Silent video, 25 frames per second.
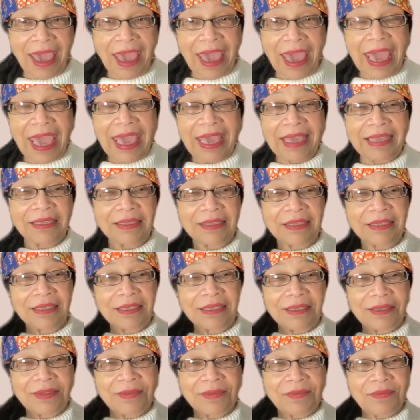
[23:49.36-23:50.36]
And
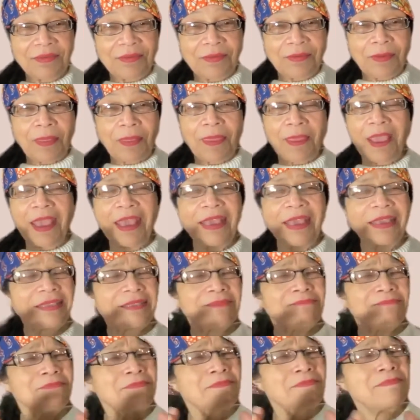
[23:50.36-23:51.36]

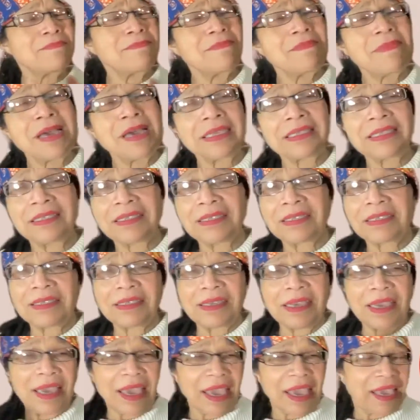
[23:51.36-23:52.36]
as much
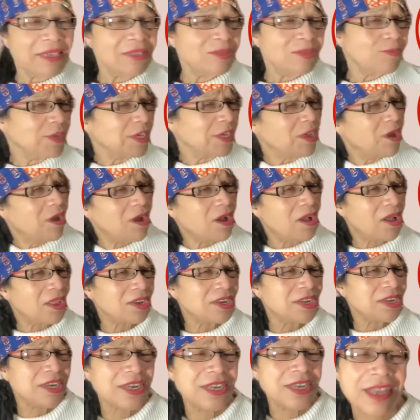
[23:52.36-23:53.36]
as we all
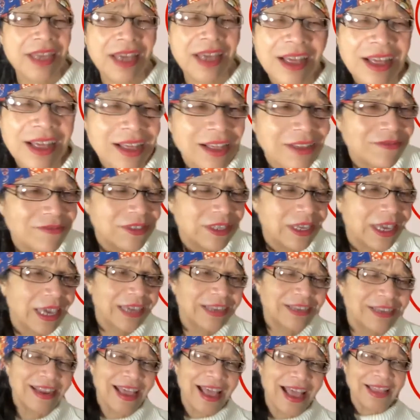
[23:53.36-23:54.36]
love
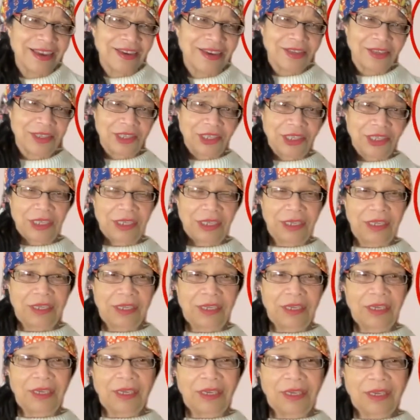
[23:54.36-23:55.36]
technology,
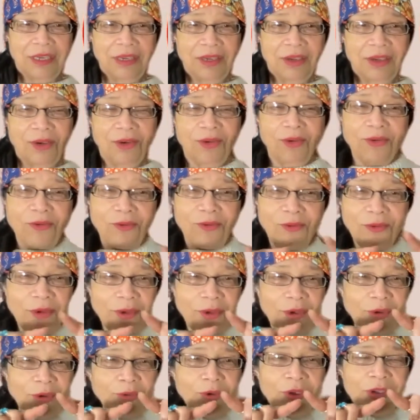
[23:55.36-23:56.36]

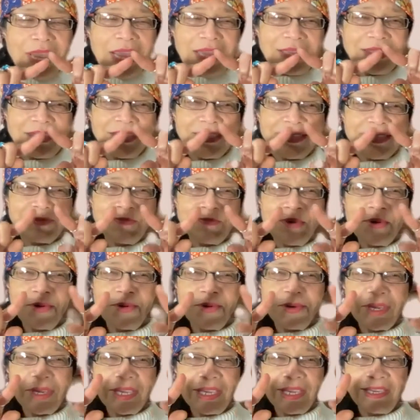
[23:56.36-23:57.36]
we're at this
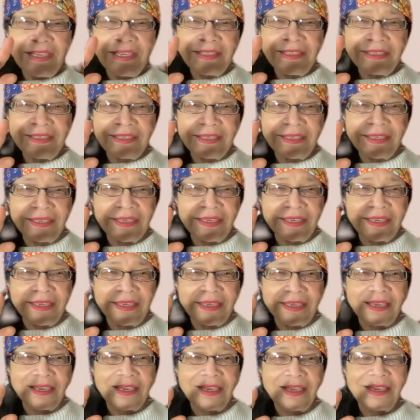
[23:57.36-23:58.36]
point
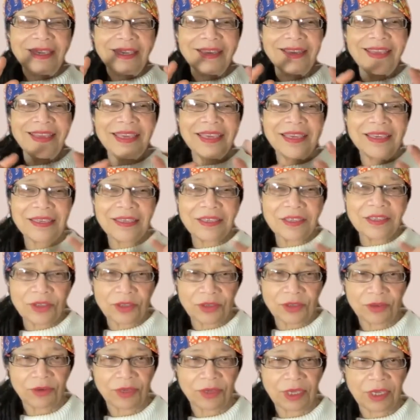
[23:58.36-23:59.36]
in
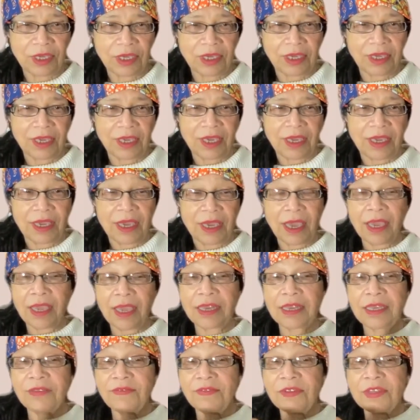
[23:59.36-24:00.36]
history
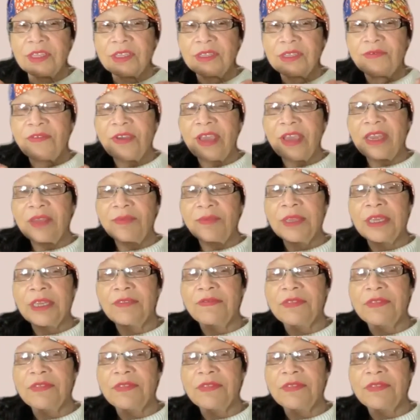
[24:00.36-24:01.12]
and even the development